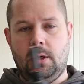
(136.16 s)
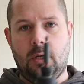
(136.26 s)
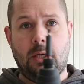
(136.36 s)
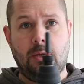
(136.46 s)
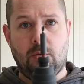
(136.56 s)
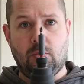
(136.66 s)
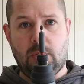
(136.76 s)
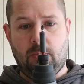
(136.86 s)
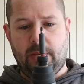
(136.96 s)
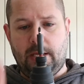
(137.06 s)
and your
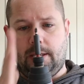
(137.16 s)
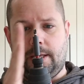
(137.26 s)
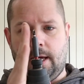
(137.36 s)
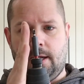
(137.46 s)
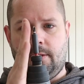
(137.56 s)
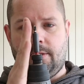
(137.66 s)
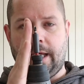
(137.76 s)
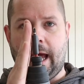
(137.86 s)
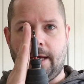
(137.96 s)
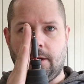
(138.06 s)
normal bit in there,
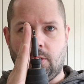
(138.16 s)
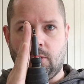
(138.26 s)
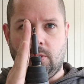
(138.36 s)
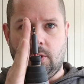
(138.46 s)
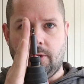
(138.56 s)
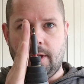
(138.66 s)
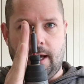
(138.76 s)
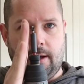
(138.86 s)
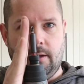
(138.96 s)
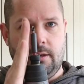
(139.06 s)
the angle on
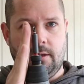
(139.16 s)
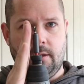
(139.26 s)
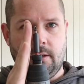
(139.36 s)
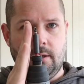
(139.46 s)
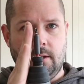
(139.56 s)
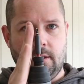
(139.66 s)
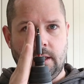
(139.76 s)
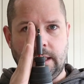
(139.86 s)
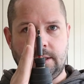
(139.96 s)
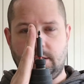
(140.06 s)
there
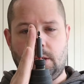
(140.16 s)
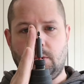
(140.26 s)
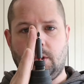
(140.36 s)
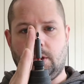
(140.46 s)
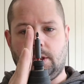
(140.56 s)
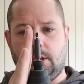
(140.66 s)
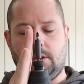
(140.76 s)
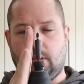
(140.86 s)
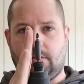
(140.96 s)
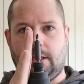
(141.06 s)
is so good that you
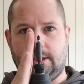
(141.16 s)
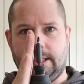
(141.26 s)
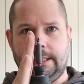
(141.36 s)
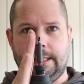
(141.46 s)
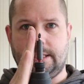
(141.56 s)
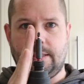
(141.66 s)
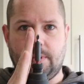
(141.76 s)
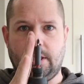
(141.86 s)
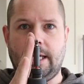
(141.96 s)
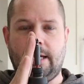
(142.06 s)
don't actually need to
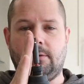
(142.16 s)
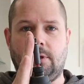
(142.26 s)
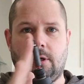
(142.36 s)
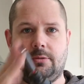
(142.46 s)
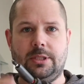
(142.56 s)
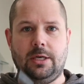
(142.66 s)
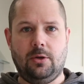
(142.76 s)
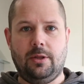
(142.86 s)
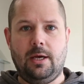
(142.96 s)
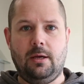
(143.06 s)
put the offset
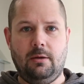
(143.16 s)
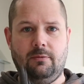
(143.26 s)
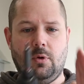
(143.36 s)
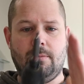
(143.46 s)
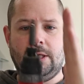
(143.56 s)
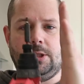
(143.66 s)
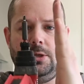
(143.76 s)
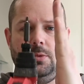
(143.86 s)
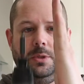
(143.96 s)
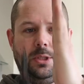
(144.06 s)
on there. If you imagine
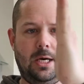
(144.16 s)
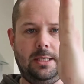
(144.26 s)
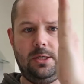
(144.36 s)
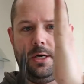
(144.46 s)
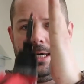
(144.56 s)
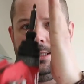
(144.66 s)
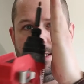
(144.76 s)
you was like tight into